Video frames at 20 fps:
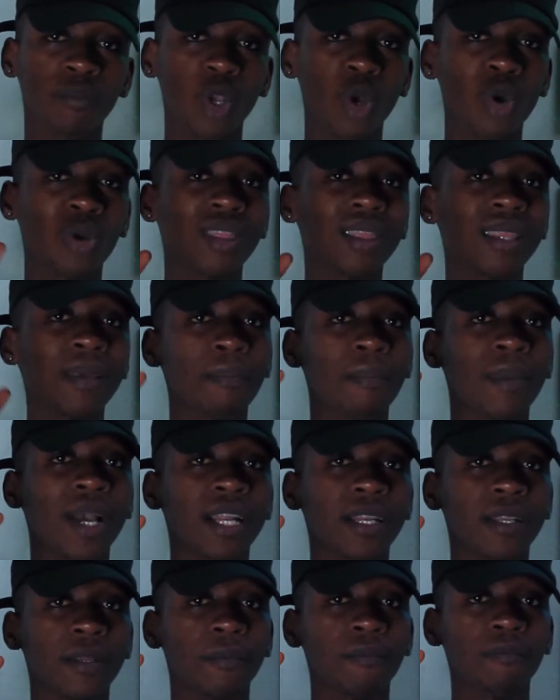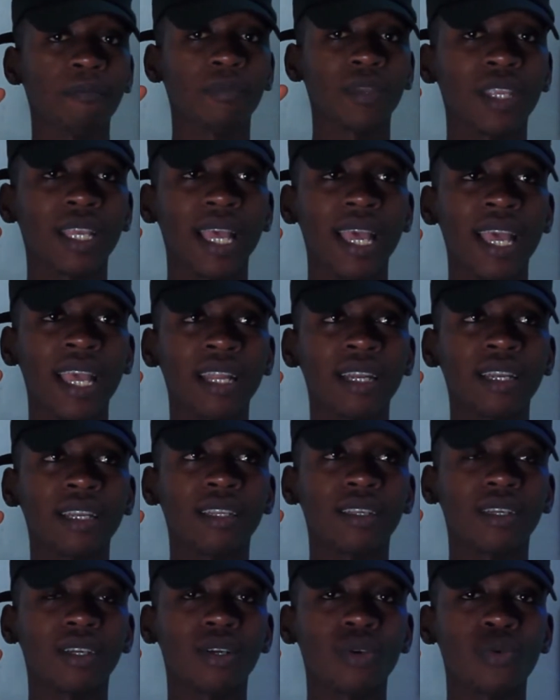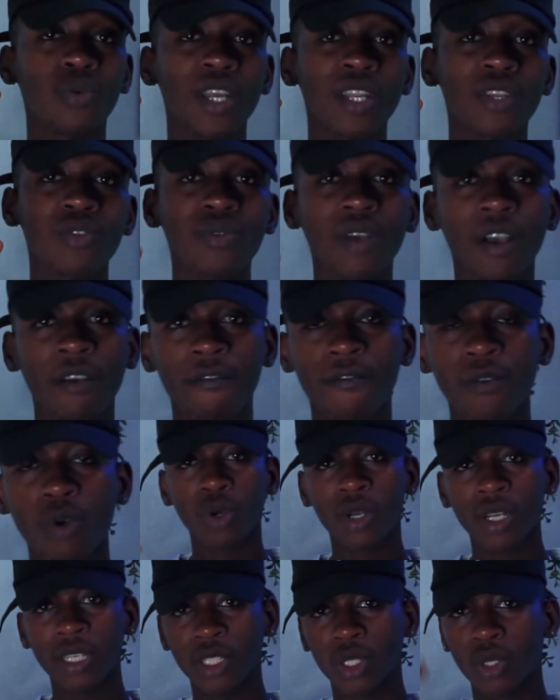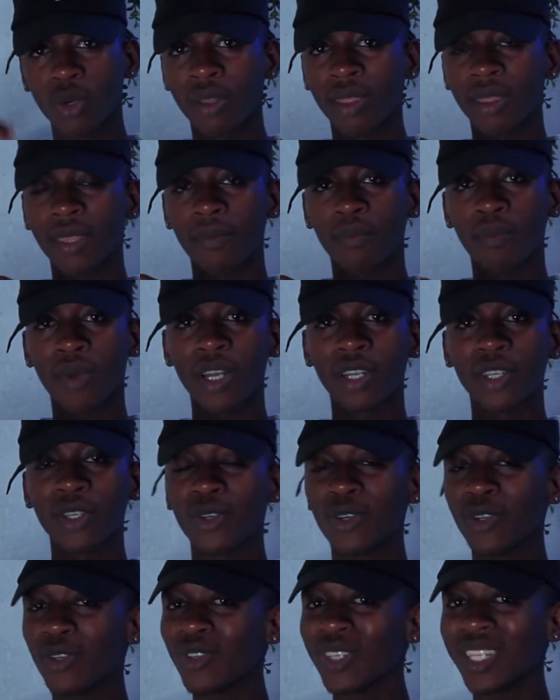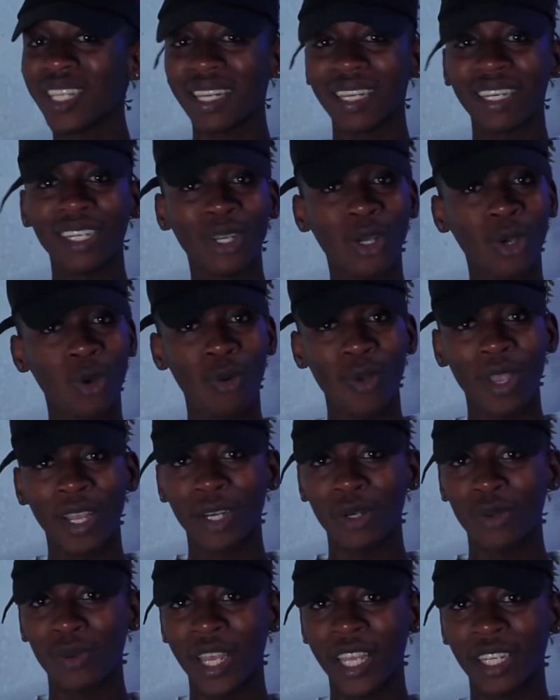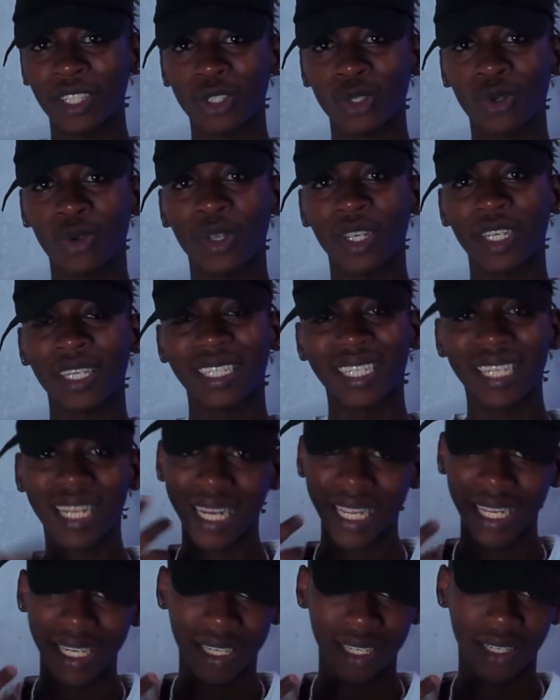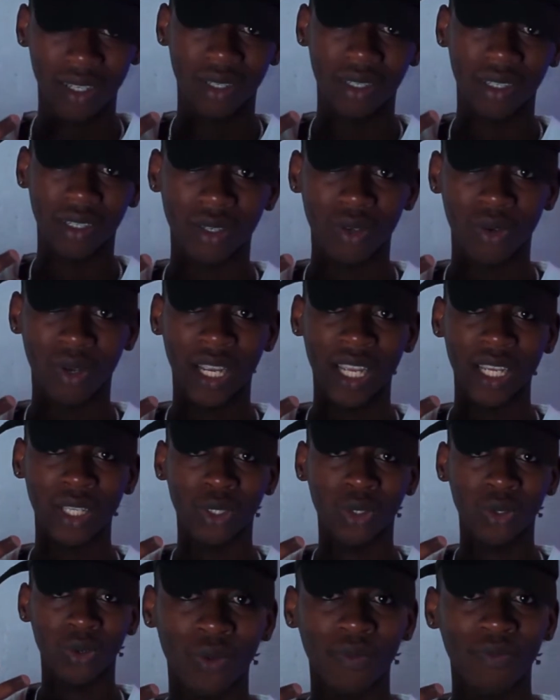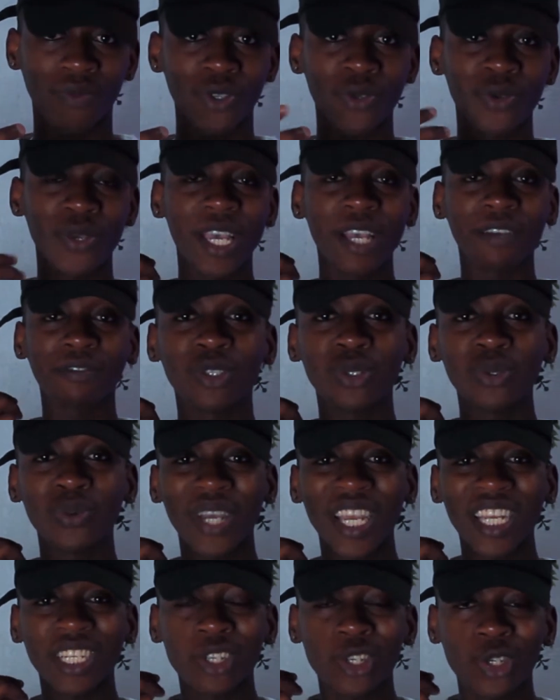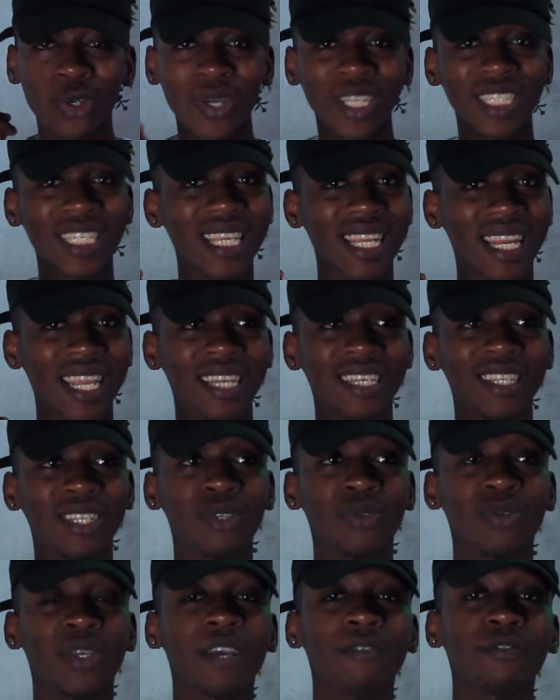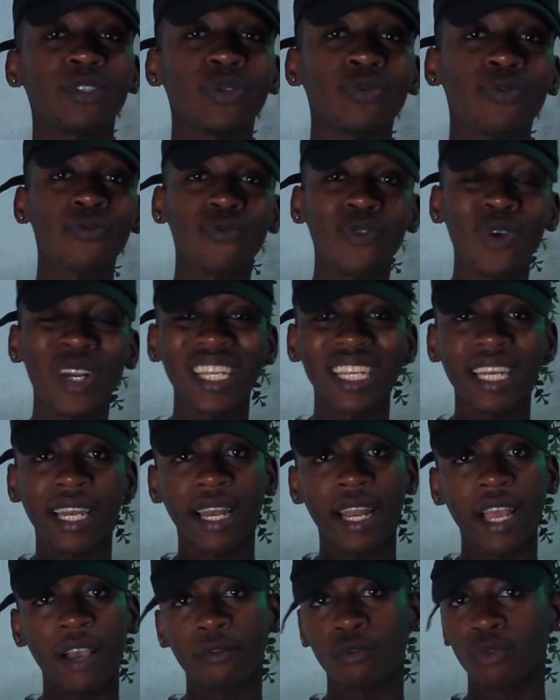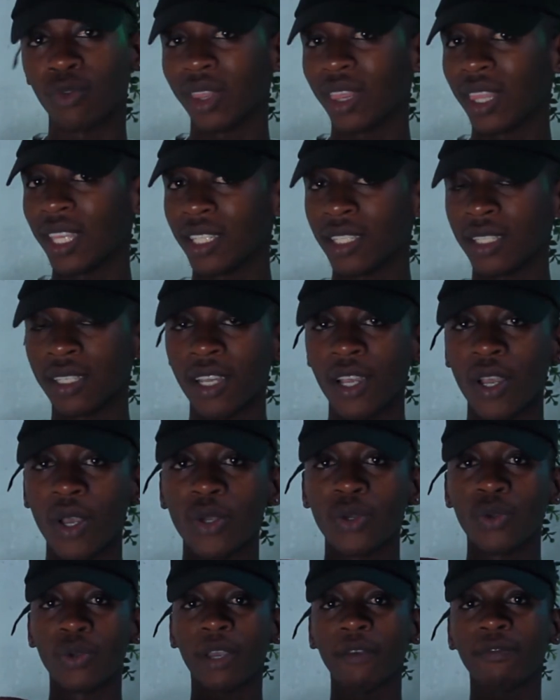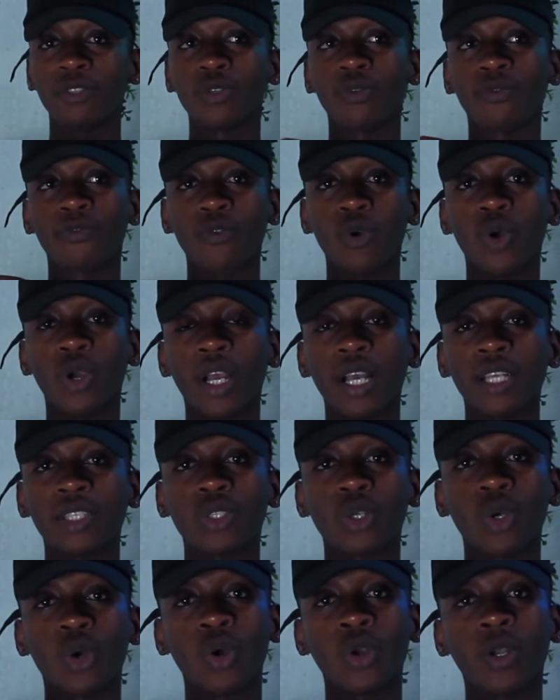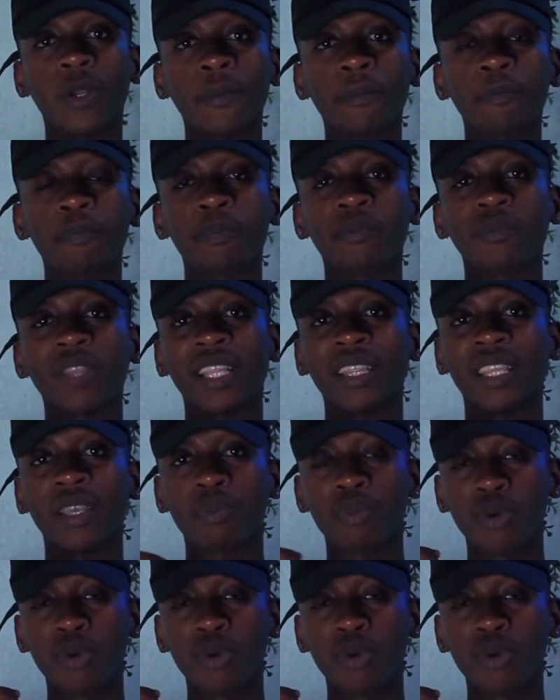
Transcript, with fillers: on the money, and when you are focused on the money, you're not really going to enjoy trading. Okay, so you have to enjoy trading, you have to fall in love with it, you have to focus on the